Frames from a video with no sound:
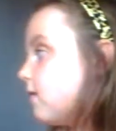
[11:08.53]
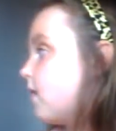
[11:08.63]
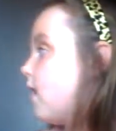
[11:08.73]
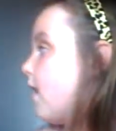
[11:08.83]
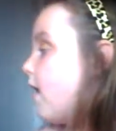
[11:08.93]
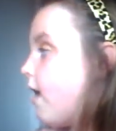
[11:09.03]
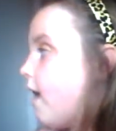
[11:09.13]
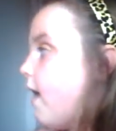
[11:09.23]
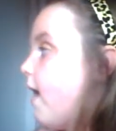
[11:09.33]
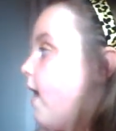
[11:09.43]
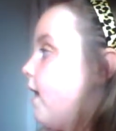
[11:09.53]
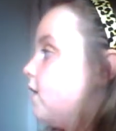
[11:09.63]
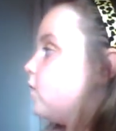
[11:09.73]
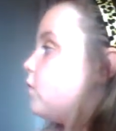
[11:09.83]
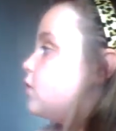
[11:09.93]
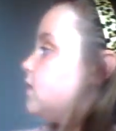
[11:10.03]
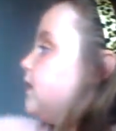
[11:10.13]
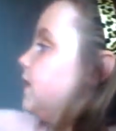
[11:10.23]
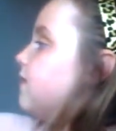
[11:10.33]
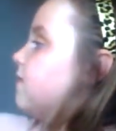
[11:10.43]
what you need is some type of glue,
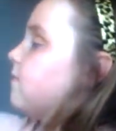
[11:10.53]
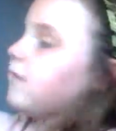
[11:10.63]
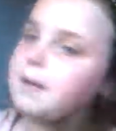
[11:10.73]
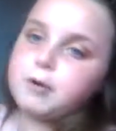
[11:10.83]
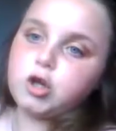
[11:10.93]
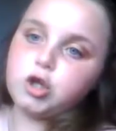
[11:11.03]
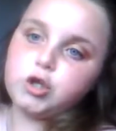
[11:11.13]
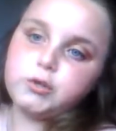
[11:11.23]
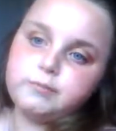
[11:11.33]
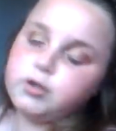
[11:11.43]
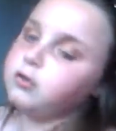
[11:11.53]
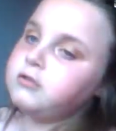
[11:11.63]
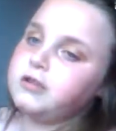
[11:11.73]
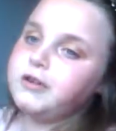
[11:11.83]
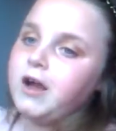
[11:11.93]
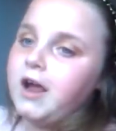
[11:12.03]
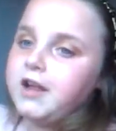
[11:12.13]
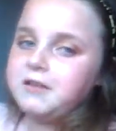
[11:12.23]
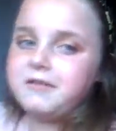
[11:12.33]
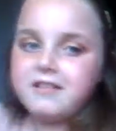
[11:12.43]
not glue. You want something that
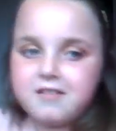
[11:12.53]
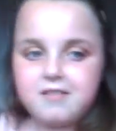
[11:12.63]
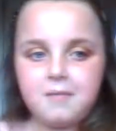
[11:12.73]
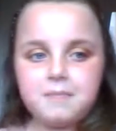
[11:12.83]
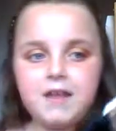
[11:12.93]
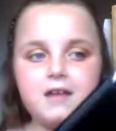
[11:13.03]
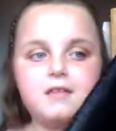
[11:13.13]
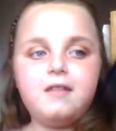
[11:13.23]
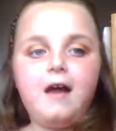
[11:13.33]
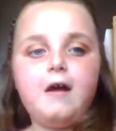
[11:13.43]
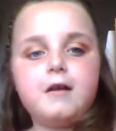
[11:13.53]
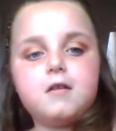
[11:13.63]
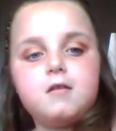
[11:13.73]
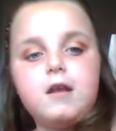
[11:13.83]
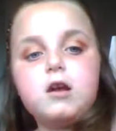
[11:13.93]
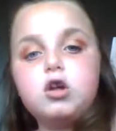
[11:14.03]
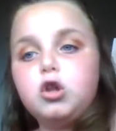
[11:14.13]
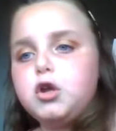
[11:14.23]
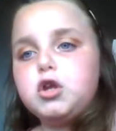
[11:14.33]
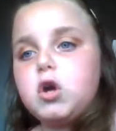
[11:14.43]
acts like a glue. You don't want to use glue though.
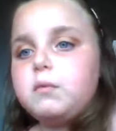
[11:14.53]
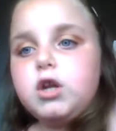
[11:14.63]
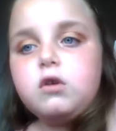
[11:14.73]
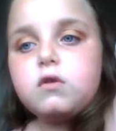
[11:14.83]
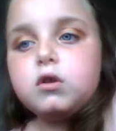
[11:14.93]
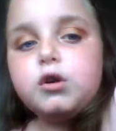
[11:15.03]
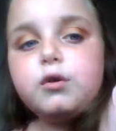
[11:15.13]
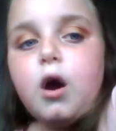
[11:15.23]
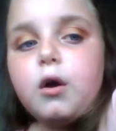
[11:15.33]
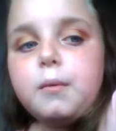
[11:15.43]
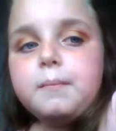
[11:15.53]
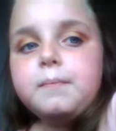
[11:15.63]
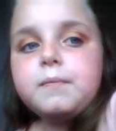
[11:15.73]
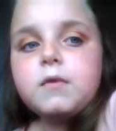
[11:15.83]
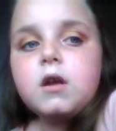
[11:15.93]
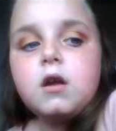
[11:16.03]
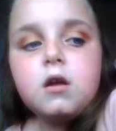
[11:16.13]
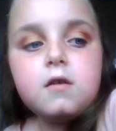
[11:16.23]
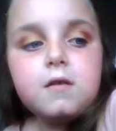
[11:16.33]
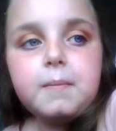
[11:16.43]
Something
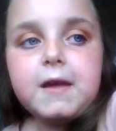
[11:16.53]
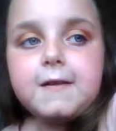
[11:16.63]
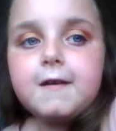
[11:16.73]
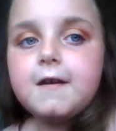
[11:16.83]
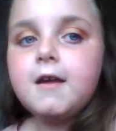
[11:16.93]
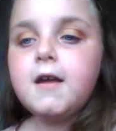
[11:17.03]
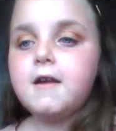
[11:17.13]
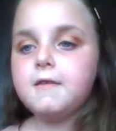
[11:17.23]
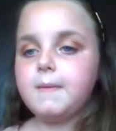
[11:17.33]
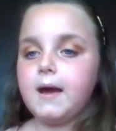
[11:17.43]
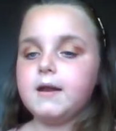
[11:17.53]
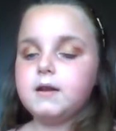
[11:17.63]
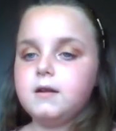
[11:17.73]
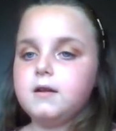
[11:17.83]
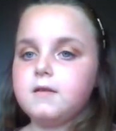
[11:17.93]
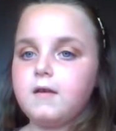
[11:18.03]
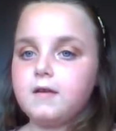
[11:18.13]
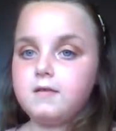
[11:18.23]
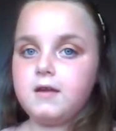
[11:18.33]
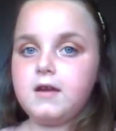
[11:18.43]
that is like sticky to hold it.
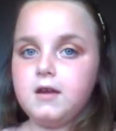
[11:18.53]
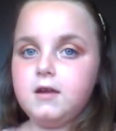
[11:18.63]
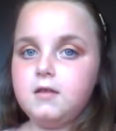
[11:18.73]
So I'm using